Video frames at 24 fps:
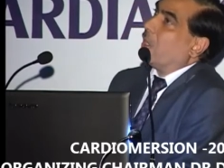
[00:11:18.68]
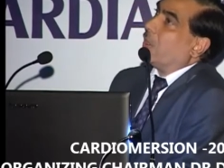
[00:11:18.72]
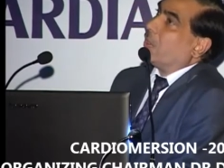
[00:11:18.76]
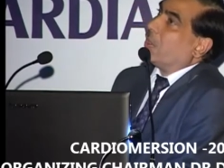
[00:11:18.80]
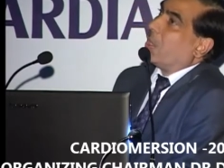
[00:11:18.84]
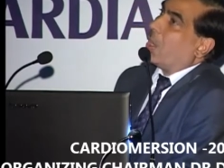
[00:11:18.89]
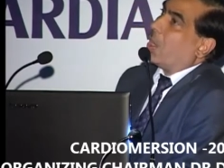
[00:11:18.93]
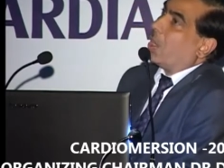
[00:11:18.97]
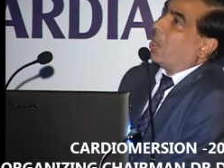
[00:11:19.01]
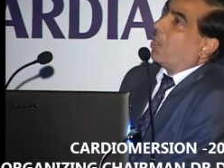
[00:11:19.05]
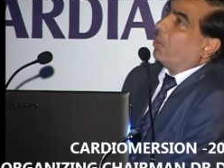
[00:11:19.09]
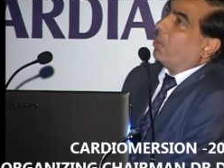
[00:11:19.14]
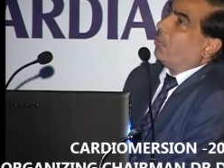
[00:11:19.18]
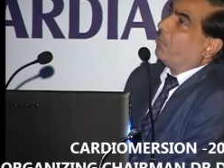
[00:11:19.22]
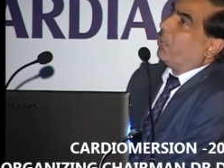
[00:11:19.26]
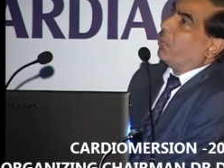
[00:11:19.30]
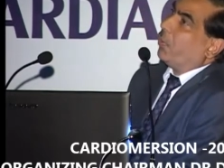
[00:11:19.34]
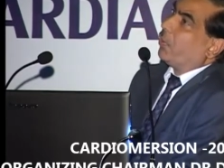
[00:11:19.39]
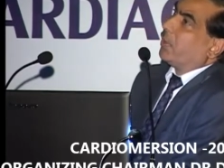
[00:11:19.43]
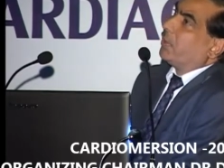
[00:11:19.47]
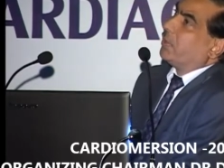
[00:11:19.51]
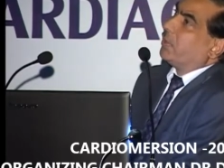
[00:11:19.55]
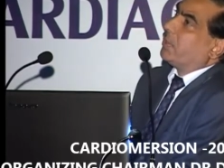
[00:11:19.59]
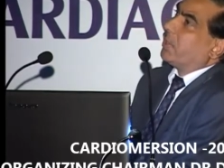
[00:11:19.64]
Now, if we
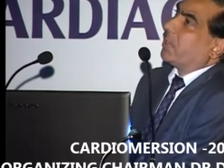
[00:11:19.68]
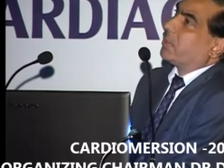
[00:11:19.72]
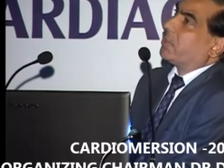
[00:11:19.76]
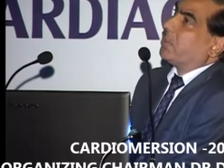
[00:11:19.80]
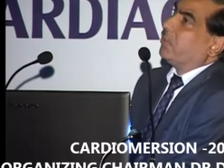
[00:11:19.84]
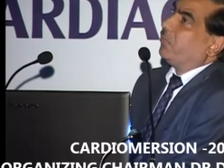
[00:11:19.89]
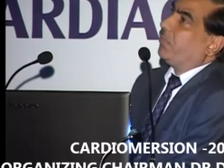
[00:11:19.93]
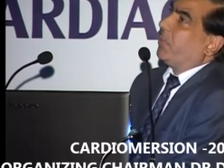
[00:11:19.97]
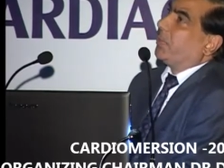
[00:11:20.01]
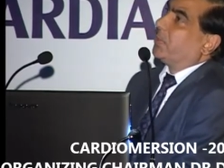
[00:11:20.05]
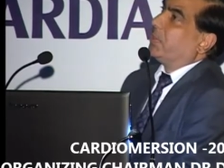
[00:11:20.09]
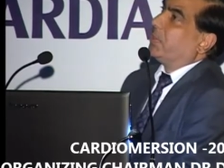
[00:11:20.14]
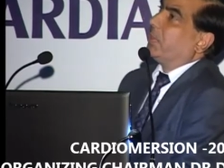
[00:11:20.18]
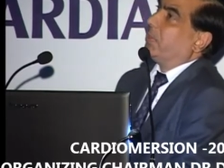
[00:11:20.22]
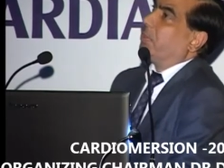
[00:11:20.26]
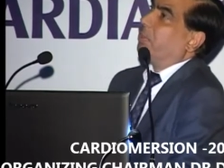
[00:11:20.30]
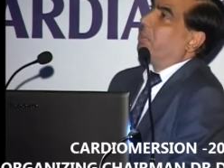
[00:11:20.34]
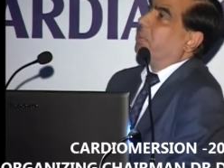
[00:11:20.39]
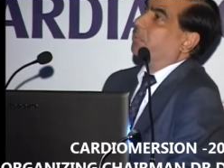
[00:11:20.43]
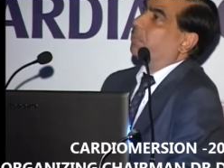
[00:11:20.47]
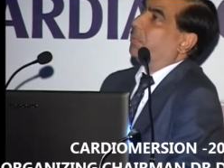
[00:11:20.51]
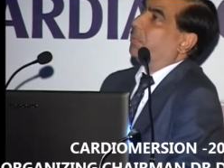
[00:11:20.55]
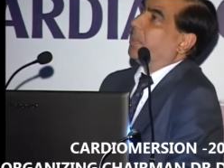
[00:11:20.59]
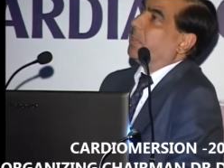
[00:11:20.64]
look at the ejection fraction of
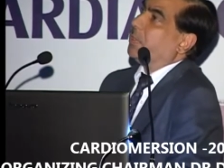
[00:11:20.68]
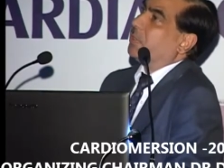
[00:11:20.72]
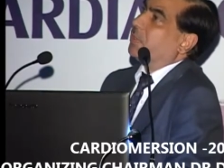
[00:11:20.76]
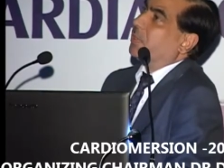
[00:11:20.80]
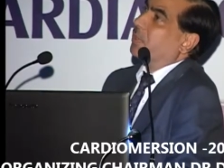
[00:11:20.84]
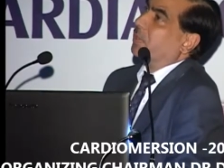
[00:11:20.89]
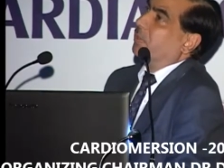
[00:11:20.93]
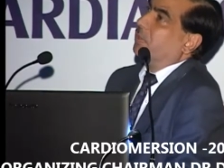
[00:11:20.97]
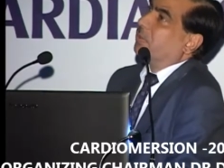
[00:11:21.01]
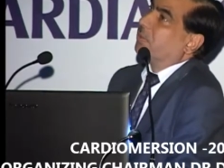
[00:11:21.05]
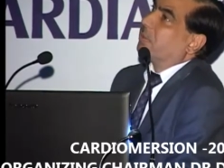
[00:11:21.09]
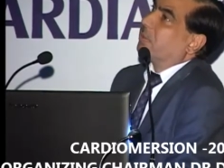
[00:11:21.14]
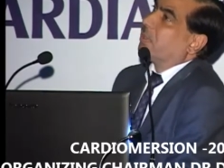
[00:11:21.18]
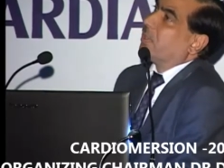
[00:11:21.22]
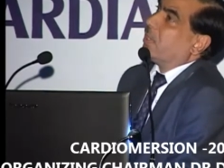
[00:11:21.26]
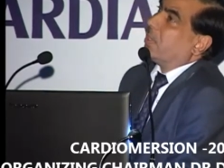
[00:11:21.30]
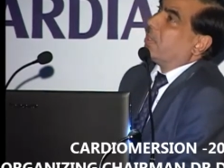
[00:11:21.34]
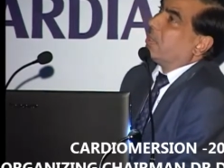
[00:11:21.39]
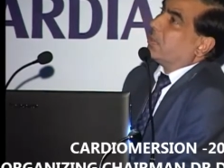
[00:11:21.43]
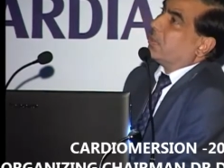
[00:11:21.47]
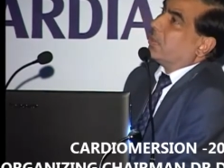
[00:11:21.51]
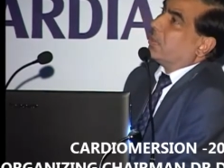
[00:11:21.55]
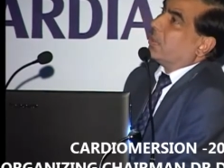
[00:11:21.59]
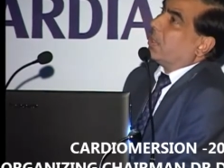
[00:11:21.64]
these patients,
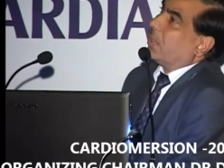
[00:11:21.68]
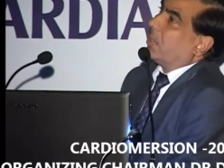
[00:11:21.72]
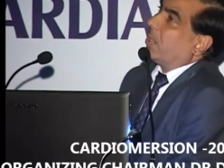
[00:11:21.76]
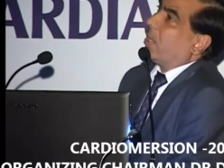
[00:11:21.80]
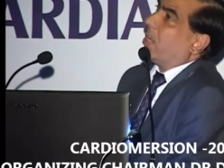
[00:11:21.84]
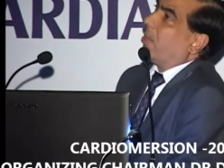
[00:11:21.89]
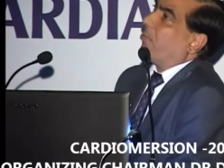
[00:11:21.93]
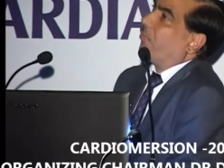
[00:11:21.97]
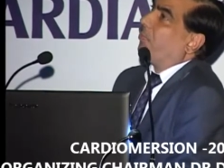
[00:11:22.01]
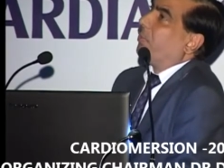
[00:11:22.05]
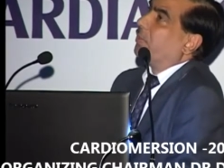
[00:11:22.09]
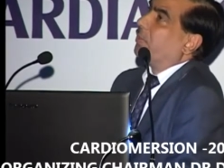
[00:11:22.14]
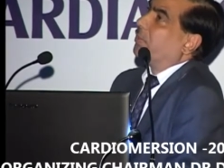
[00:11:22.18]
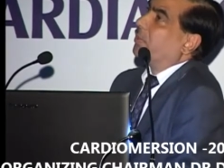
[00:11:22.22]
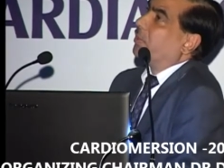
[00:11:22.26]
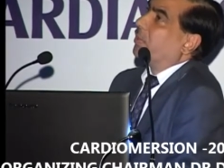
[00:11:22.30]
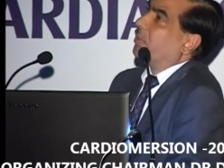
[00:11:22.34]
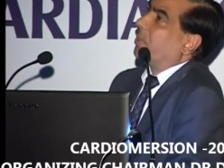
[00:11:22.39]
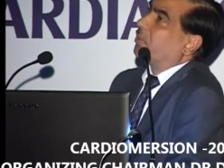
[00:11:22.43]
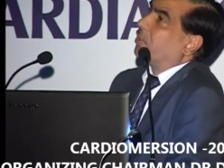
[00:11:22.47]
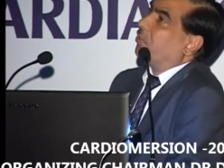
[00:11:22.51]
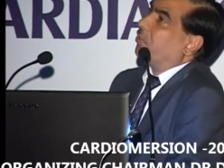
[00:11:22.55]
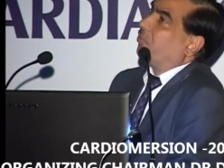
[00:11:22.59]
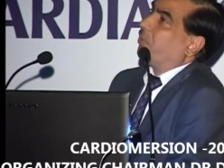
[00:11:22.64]
the average
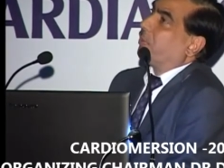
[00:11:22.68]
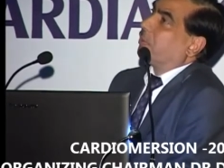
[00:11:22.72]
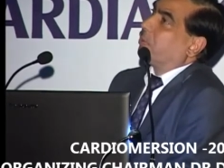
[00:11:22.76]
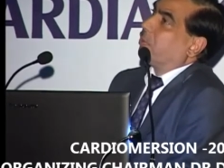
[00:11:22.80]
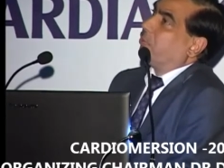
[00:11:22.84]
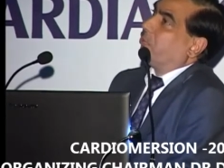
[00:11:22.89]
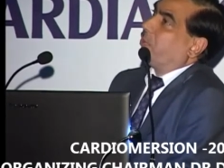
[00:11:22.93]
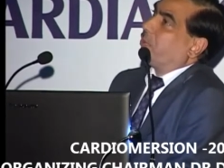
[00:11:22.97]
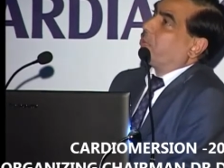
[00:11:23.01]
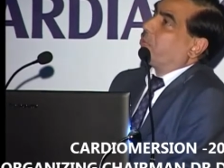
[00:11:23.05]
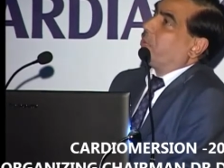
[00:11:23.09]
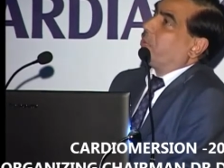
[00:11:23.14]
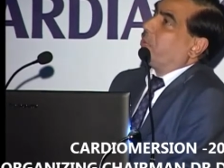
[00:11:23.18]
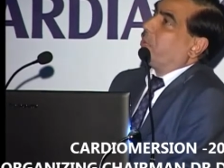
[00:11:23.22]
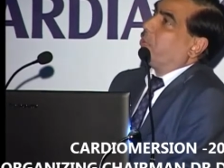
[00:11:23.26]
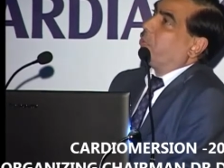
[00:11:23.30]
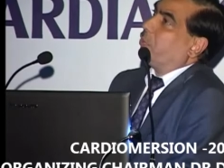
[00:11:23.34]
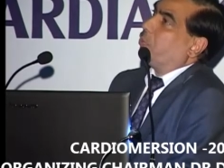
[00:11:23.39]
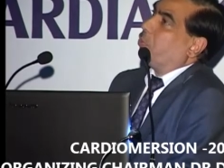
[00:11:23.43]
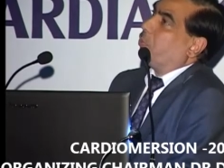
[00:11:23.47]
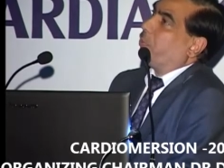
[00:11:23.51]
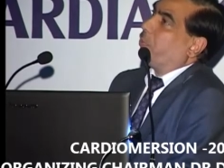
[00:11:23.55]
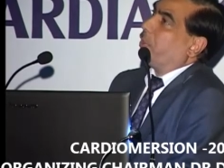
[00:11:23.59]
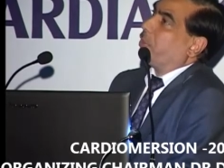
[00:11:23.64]
ejection fraction was
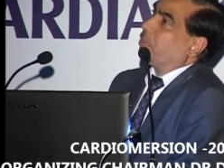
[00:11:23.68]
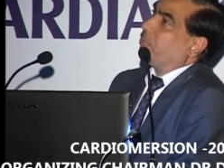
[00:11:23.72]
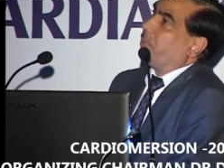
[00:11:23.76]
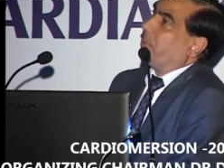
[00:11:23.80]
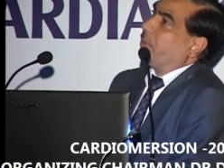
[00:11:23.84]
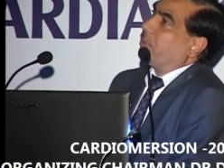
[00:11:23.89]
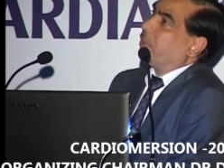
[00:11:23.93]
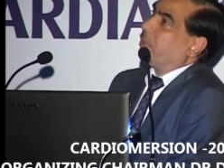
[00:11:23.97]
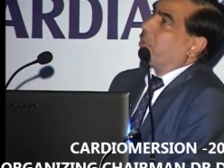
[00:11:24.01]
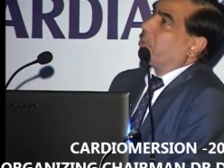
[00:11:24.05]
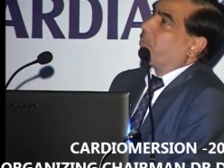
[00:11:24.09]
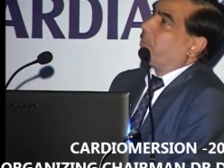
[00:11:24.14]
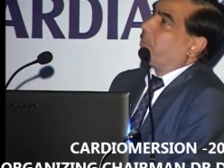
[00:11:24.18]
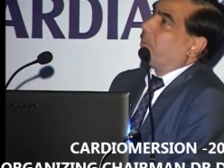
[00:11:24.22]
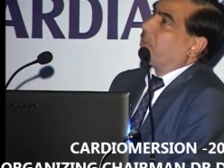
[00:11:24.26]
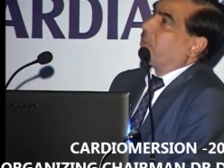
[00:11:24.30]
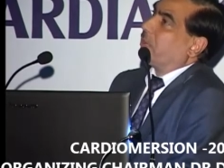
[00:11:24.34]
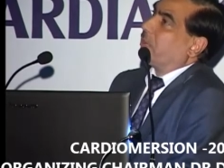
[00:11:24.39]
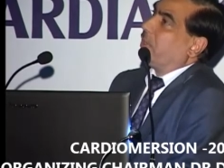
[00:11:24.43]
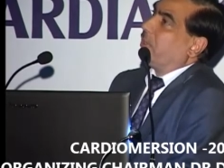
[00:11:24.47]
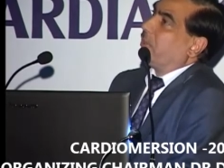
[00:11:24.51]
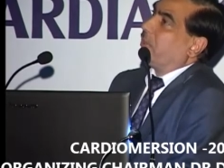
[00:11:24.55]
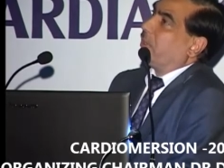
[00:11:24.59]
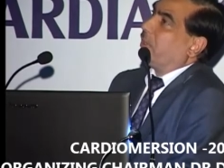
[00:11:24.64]
22 plus minus
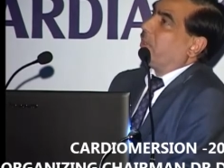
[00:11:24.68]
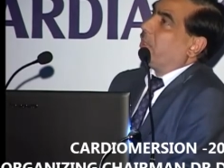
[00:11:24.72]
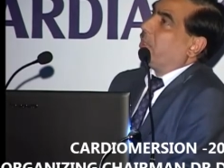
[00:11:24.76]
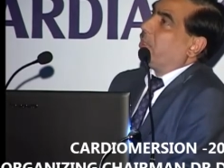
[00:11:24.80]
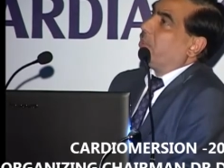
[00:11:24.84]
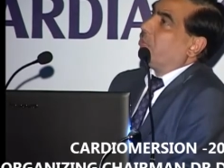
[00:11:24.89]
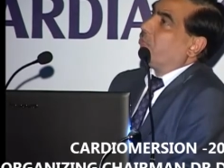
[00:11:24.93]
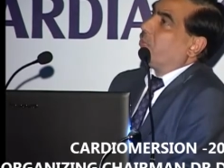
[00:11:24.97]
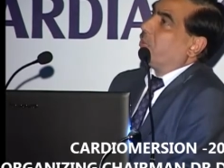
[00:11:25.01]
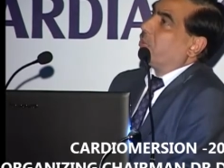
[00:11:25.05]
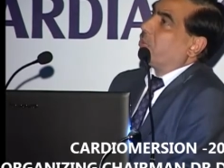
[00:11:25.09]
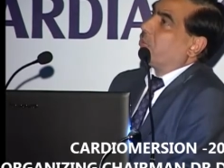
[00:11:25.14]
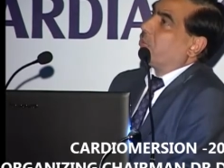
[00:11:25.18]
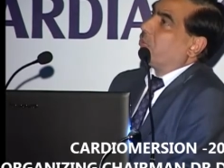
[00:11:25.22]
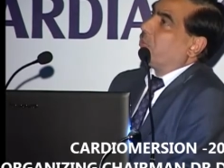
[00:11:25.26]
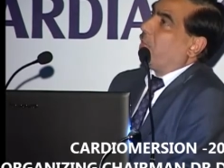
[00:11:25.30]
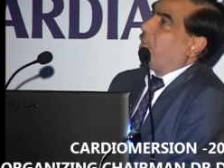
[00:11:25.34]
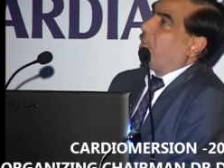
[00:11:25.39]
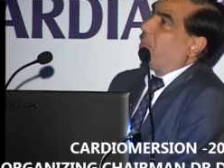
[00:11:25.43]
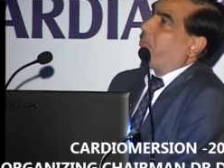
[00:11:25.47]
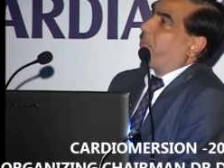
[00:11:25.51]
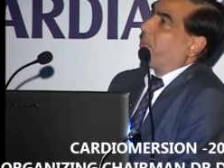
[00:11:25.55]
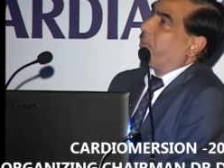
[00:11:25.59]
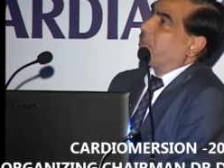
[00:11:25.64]
6%. The range was
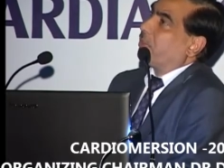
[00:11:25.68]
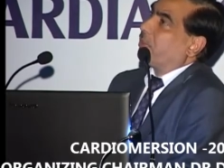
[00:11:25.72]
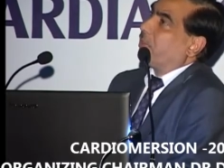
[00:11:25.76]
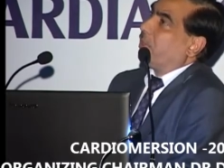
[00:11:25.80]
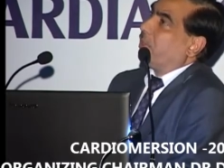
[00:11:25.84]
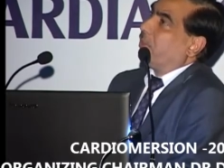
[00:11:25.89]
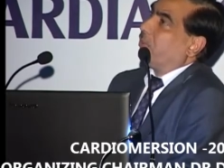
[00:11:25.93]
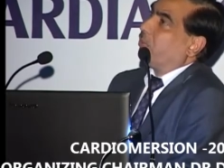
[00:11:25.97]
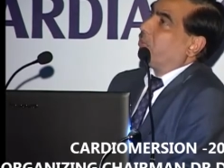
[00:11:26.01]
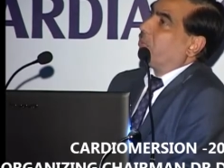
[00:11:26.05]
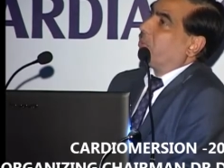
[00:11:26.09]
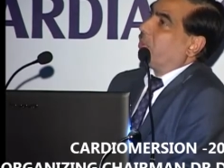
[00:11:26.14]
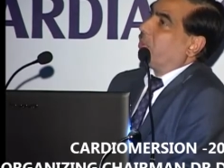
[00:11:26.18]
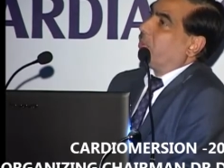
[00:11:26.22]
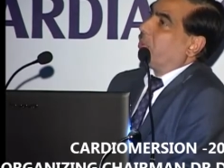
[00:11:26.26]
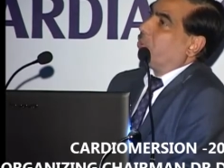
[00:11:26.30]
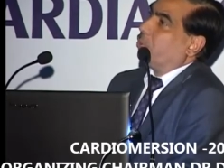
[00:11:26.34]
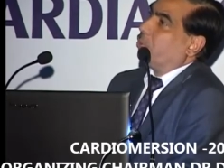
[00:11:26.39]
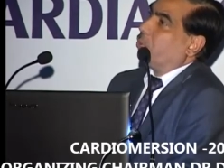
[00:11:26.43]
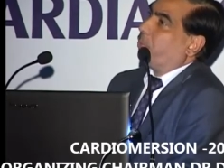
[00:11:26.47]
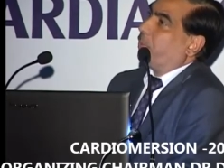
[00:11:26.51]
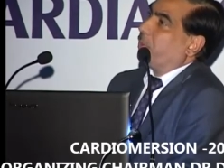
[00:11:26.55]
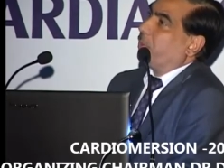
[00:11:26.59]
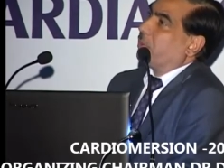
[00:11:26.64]
12% to
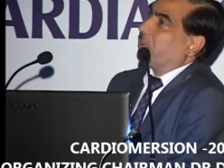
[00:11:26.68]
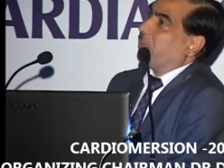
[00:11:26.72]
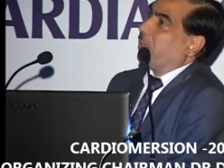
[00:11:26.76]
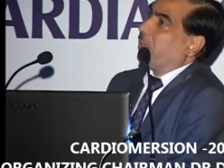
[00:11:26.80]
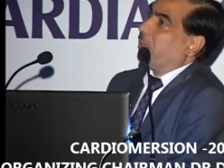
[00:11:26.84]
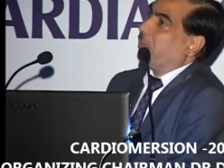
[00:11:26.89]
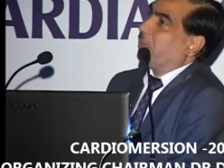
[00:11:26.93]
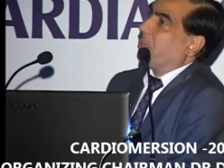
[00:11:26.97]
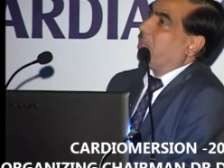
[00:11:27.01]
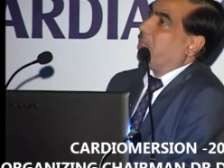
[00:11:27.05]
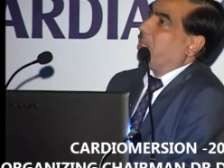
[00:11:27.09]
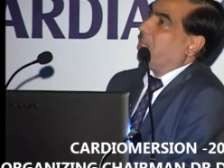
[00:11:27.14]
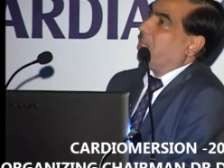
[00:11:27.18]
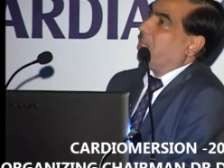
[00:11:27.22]
32%.